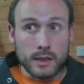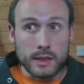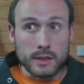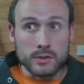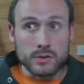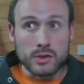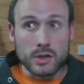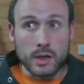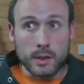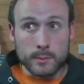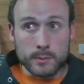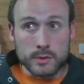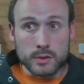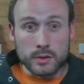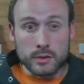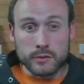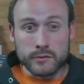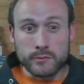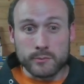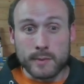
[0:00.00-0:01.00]
in terms
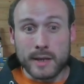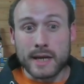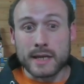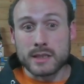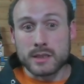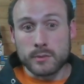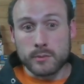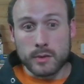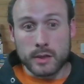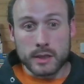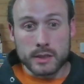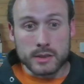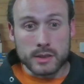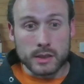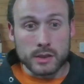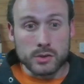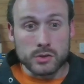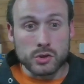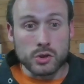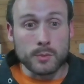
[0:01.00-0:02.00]
of
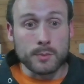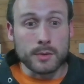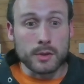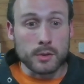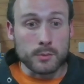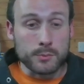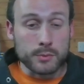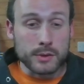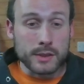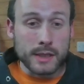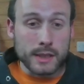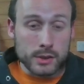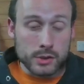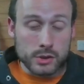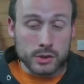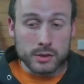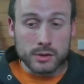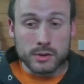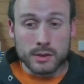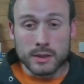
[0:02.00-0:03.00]
maximizing duplicate
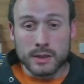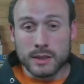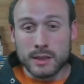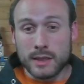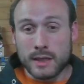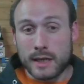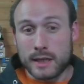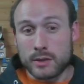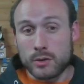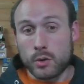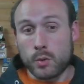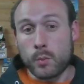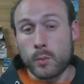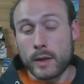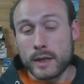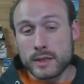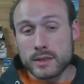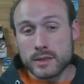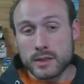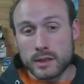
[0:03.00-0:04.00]
protection and not
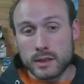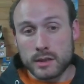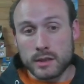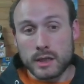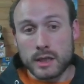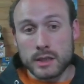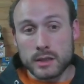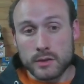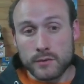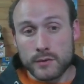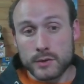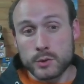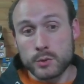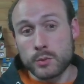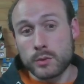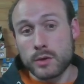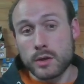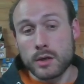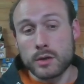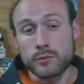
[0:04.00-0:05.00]
wasting
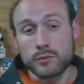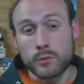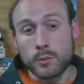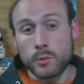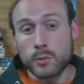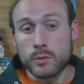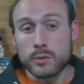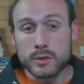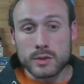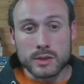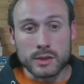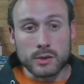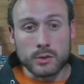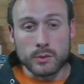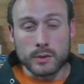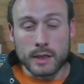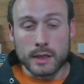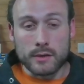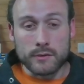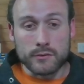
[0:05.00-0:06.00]
individual card rewards that
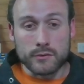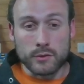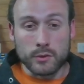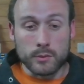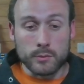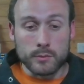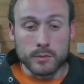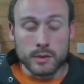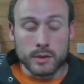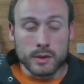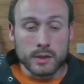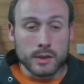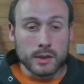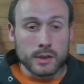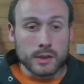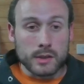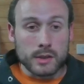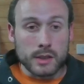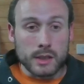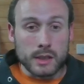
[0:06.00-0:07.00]
you get from
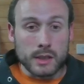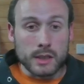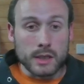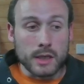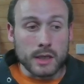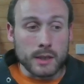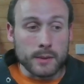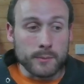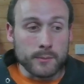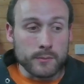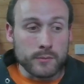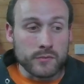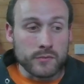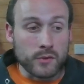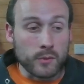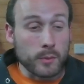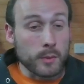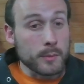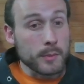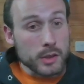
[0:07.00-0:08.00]
the
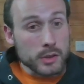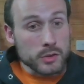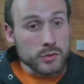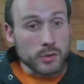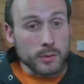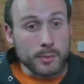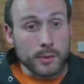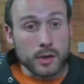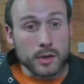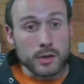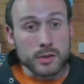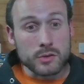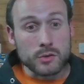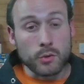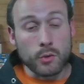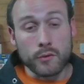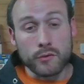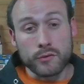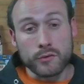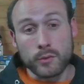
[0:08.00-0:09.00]
Mastery Pass
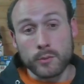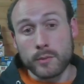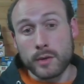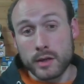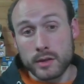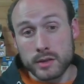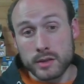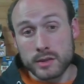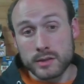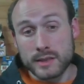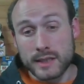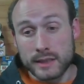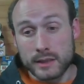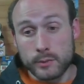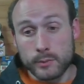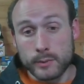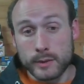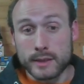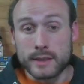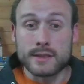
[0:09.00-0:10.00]
or from other
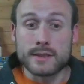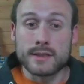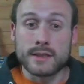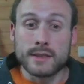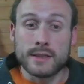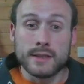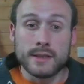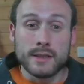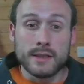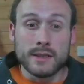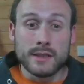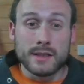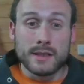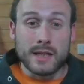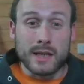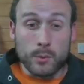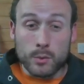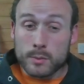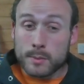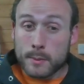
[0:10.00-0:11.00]
daily wins.
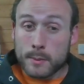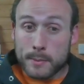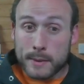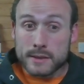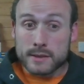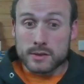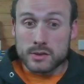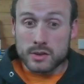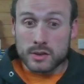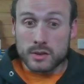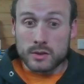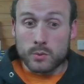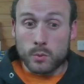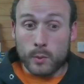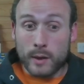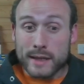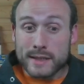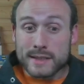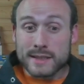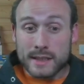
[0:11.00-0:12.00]
It would be better to
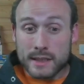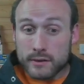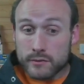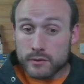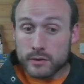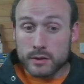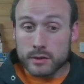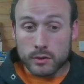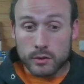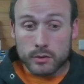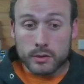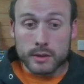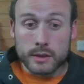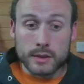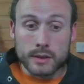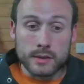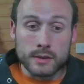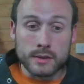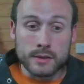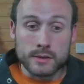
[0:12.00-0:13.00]
wait even
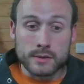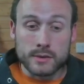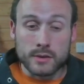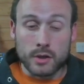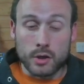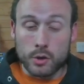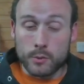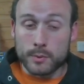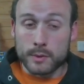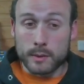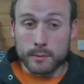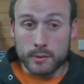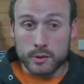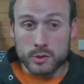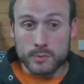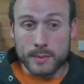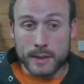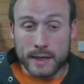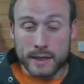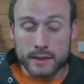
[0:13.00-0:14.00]
longer to open up
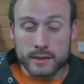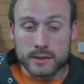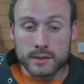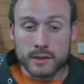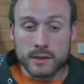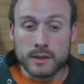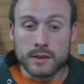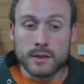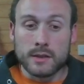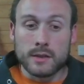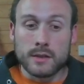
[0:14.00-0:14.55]
those packs.